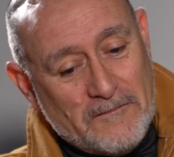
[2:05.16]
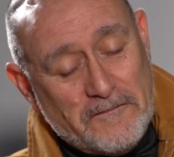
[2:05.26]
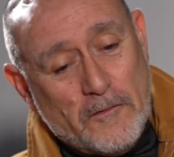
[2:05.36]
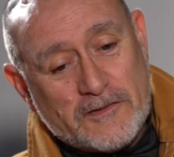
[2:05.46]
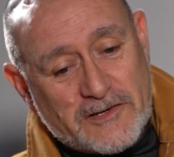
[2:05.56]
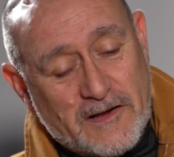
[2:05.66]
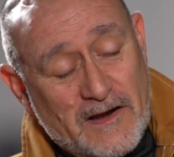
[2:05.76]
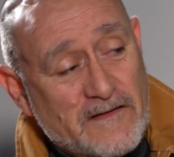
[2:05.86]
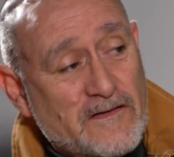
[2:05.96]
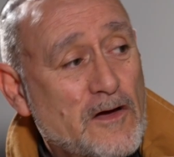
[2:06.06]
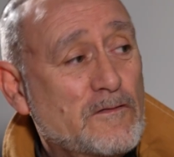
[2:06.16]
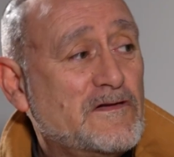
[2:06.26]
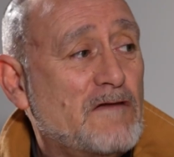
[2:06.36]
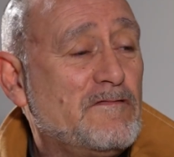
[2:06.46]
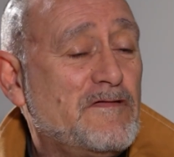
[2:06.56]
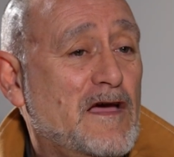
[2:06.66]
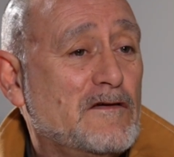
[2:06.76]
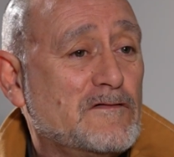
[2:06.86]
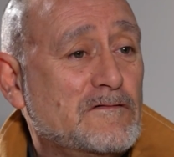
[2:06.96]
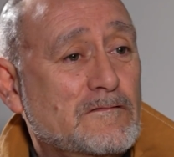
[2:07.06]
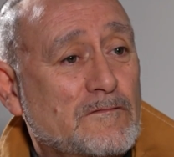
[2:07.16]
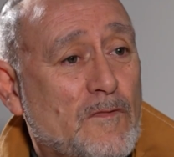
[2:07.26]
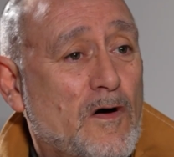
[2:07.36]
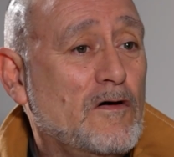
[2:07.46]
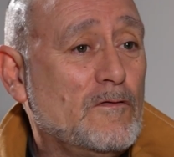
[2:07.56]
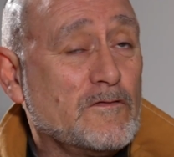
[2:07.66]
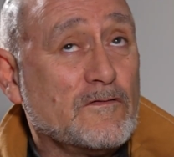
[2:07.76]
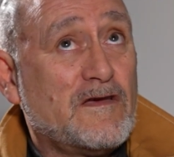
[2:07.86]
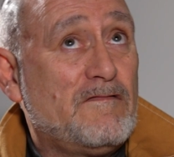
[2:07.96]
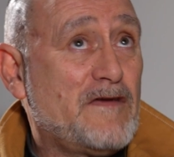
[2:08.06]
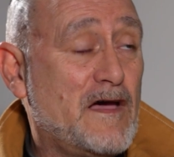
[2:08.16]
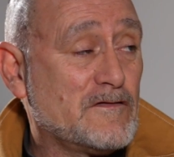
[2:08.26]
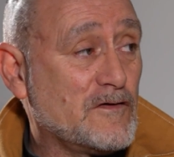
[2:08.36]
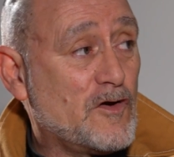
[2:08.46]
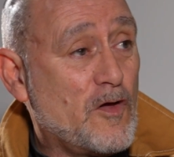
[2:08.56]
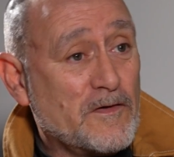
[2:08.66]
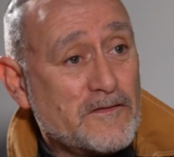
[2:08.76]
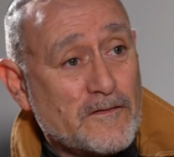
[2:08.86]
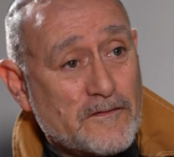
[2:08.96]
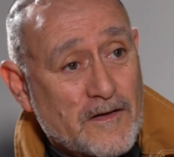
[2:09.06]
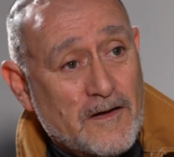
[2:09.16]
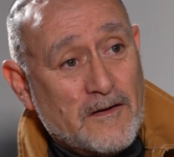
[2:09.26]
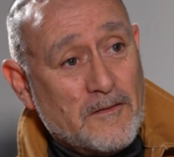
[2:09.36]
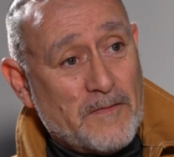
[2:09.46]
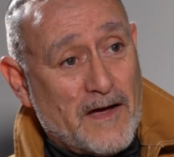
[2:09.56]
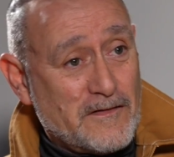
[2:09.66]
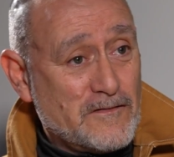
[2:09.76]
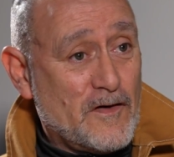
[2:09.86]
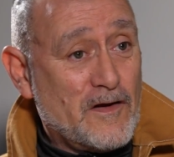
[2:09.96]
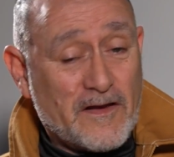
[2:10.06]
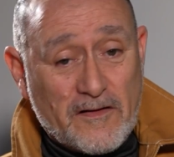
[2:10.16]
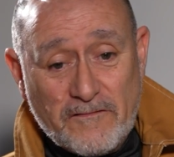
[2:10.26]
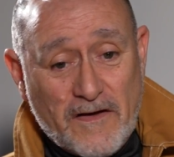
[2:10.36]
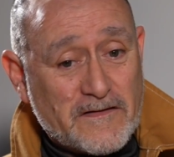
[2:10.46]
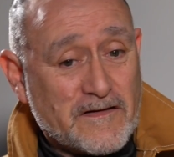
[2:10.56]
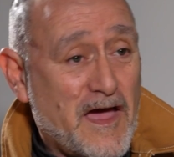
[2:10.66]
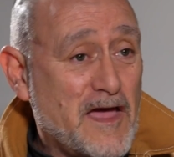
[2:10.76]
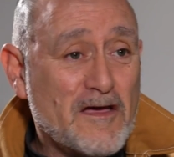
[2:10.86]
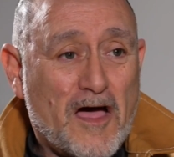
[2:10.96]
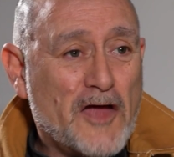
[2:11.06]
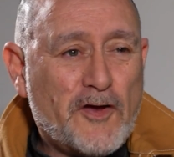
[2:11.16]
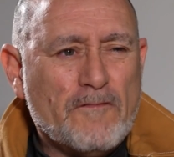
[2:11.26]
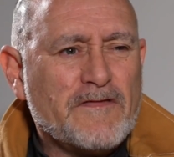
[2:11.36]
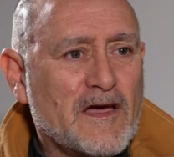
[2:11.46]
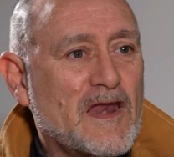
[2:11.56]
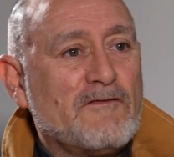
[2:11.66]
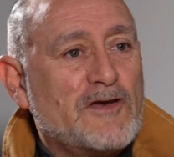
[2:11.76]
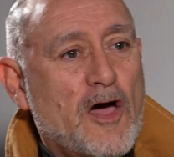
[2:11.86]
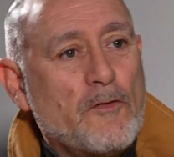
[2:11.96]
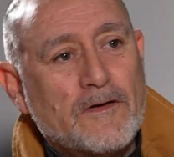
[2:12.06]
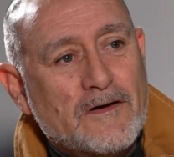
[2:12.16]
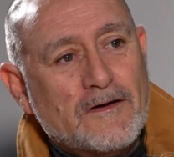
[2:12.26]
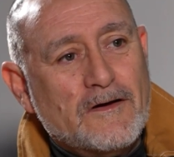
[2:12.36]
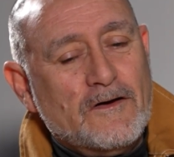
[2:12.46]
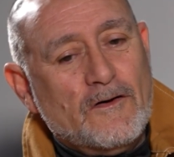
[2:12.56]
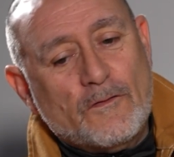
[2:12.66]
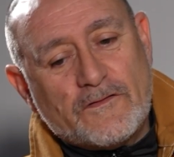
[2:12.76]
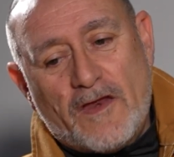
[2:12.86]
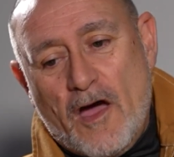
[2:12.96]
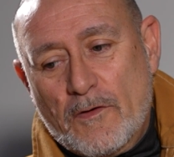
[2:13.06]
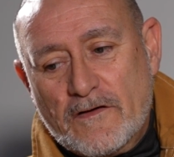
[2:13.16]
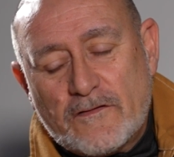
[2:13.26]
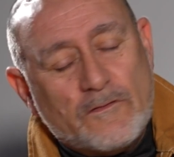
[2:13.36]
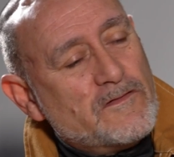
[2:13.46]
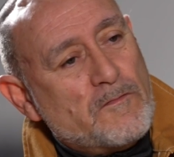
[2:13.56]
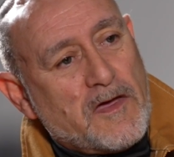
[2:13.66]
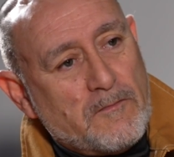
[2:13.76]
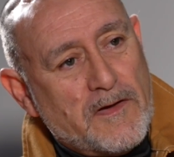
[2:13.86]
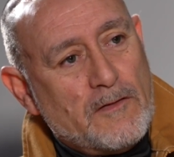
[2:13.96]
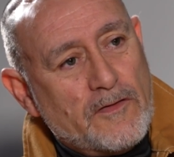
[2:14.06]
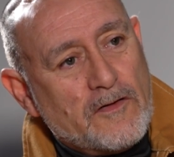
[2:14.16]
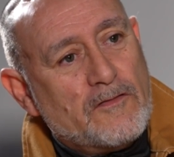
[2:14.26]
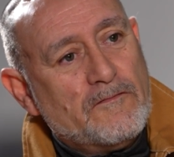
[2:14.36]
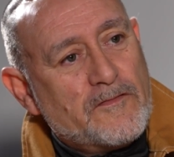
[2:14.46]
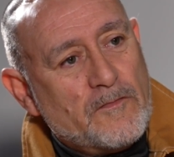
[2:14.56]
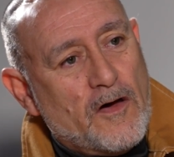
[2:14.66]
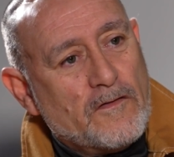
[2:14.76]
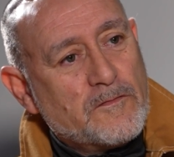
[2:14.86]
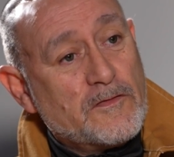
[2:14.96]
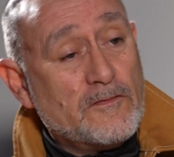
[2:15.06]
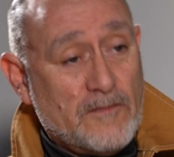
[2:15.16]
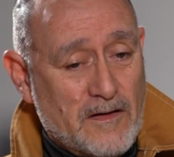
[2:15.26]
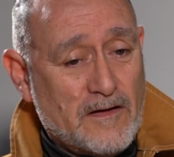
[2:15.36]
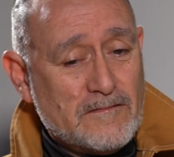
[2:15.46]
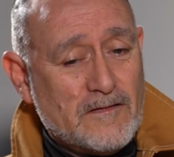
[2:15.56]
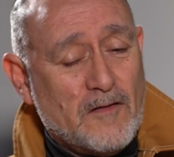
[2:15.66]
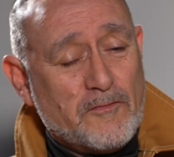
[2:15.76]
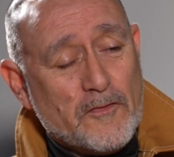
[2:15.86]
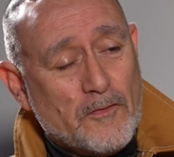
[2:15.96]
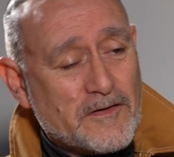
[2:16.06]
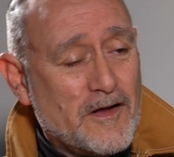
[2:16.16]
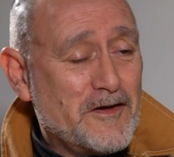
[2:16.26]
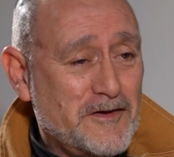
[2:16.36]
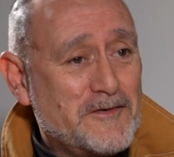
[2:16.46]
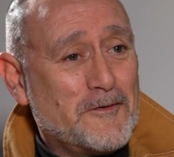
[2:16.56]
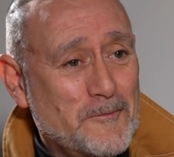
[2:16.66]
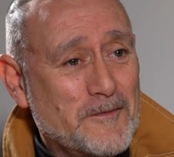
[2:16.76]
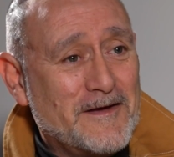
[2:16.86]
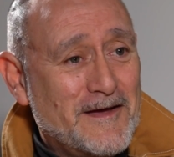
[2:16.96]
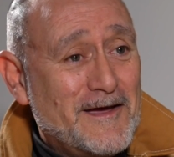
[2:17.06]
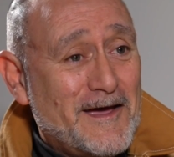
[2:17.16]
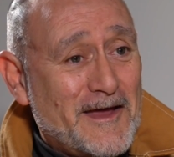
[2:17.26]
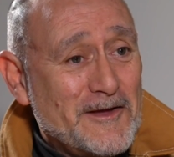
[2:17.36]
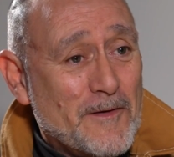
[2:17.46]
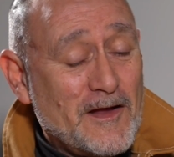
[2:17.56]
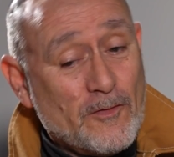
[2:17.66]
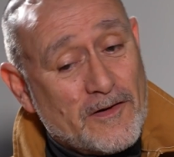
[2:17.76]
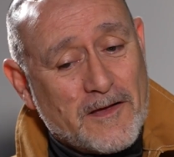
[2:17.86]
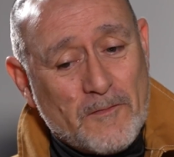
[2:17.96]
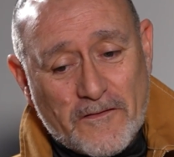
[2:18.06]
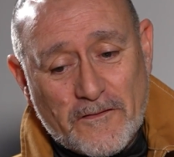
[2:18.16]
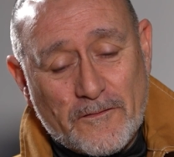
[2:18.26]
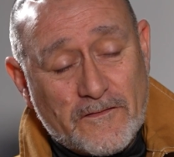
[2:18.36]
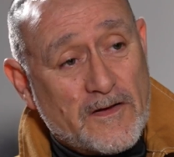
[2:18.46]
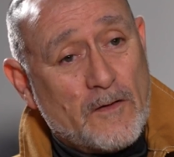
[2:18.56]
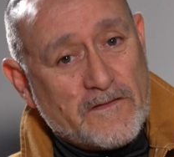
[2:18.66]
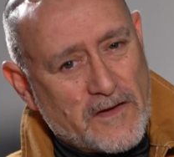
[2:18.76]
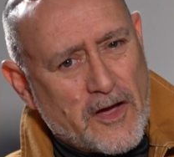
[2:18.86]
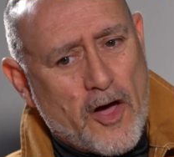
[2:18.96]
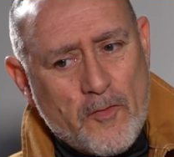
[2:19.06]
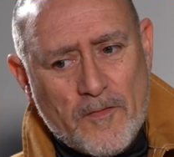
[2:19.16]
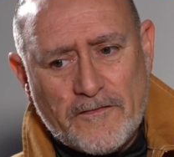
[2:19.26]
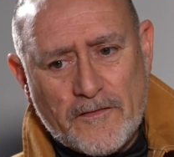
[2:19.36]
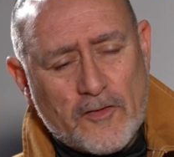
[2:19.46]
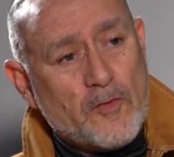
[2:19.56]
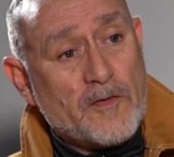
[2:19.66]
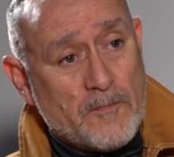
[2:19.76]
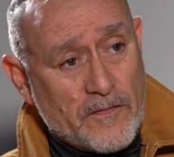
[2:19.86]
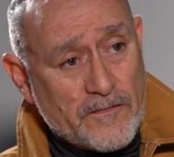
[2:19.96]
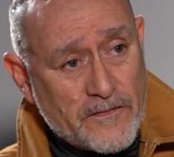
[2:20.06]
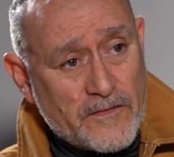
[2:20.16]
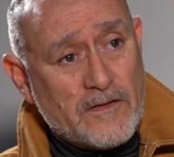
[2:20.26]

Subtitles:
Unfortunately, unless I go 7,000 miles or 10,000 kilometres back to Thailand and investigate, I don't think I'll ever know. Mm-hmm. All I know is there was a big bill that come from the hospital abroad, like you do. Anyway, luckily my son's, and I was in a coma for a couple of months,